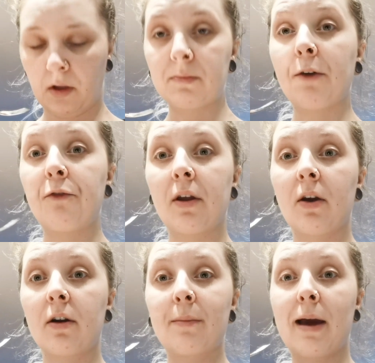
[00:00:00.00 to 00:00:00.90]
I'm definitely
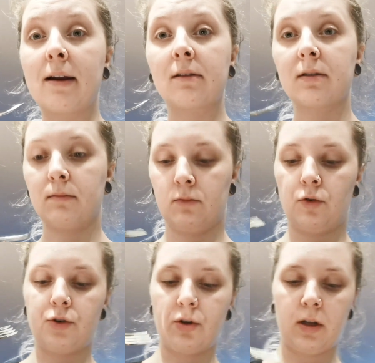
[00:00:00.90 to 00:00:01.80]
going to be adding some
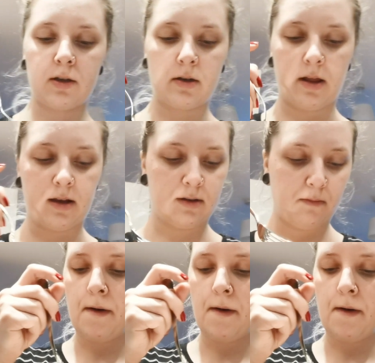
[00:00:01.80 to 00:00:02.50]
nutritional yeast to this.